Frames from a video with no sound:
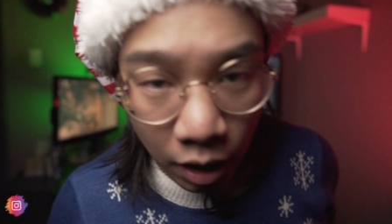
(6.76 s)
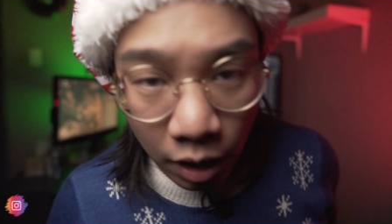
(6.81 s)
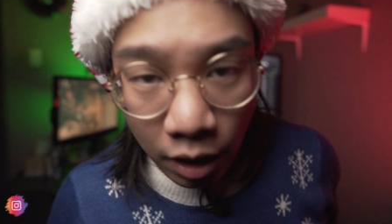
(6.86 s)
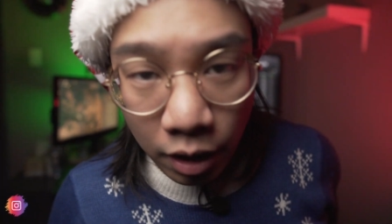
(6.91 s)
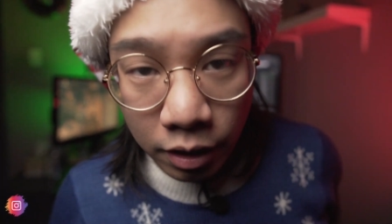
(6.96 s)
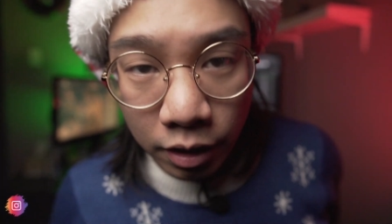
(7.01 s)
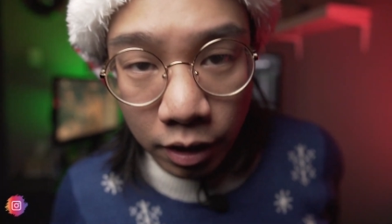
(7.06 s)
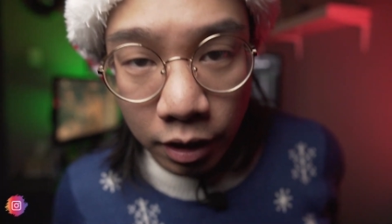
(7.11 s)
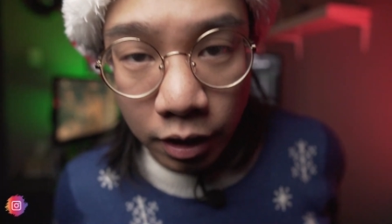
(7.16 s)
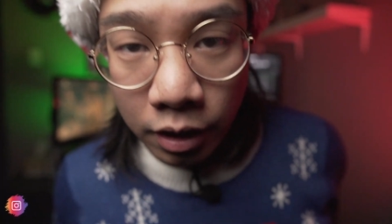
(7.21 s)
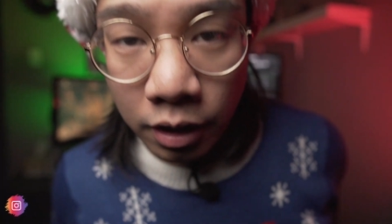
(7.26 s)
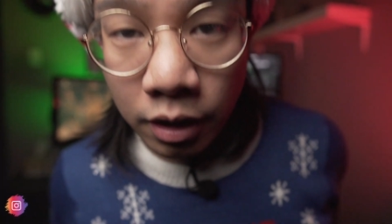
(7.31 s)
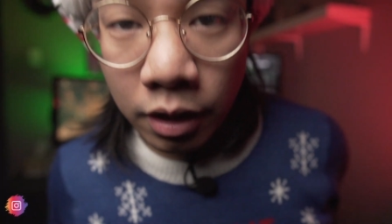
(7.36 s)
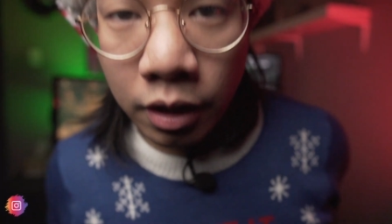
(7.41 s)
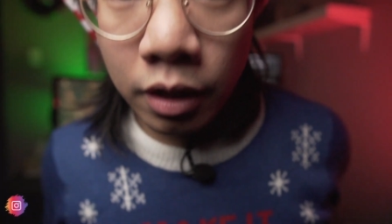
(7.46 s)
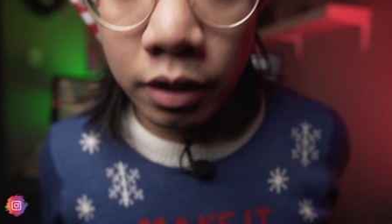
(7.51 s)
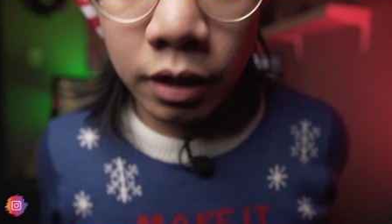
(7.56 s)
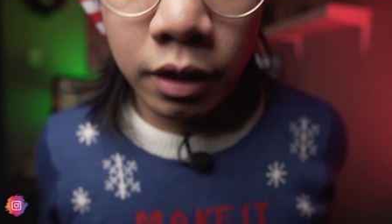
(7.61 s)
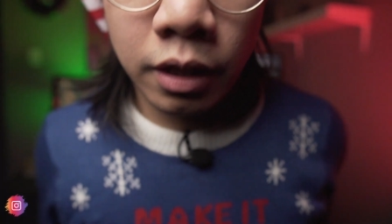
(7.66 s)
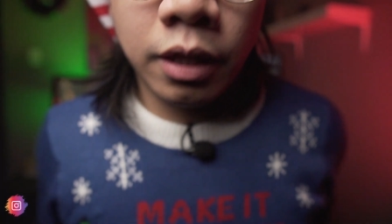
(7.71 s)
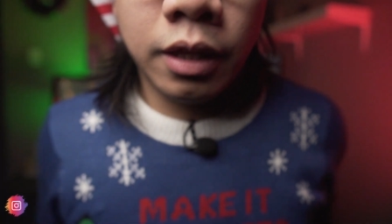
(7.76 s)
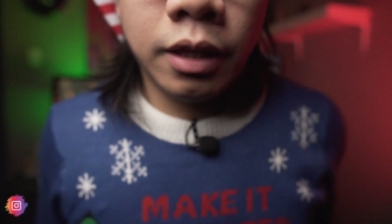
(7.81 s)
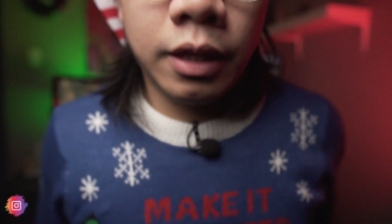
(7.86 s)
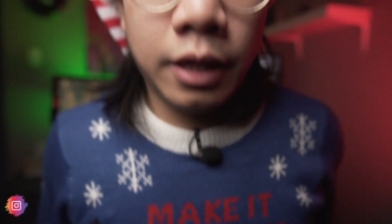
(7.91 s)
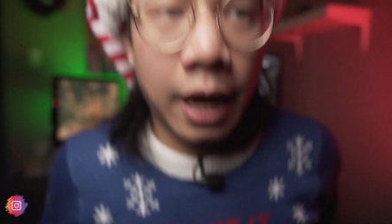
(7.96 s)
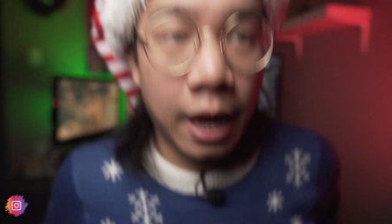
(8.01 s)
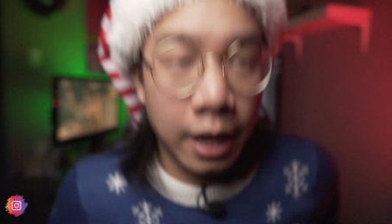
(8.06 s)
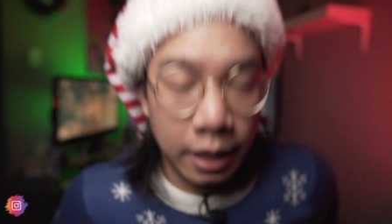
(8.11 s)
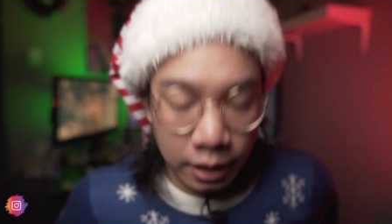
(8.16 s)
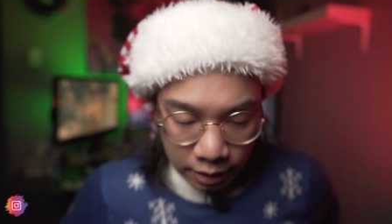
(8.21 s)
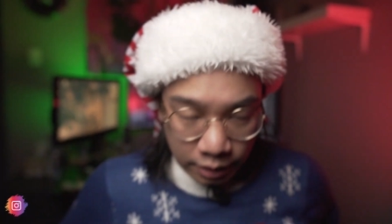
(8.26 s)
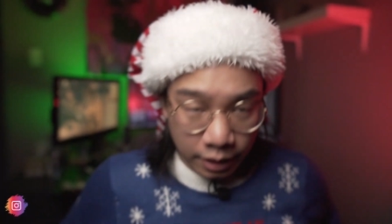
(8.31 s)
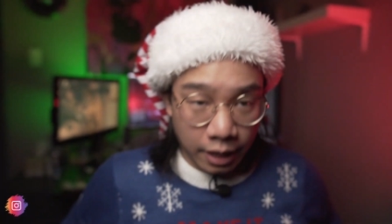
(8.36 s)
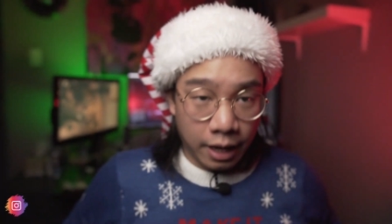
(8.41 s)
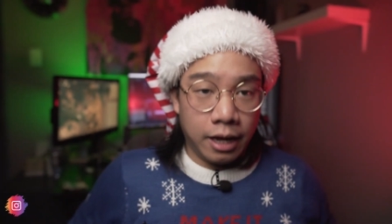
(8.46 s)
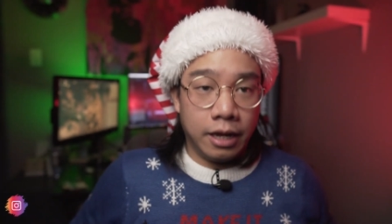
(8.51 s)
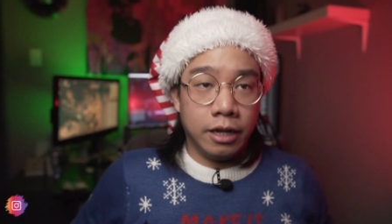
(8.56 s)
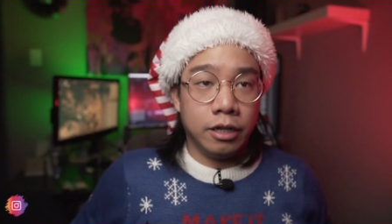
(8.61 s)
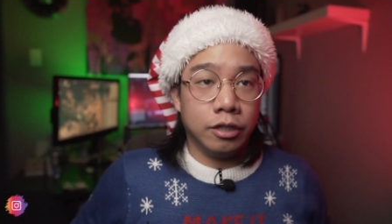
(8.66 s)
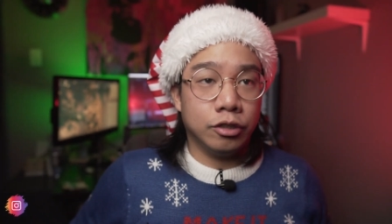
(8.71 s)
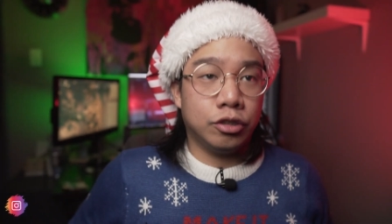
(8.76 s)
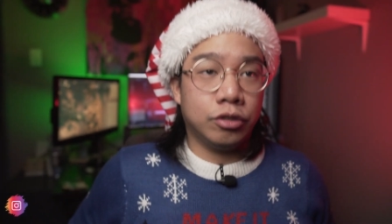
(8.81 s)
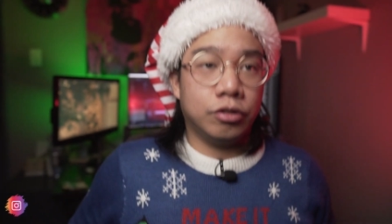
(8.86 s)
on a candy cane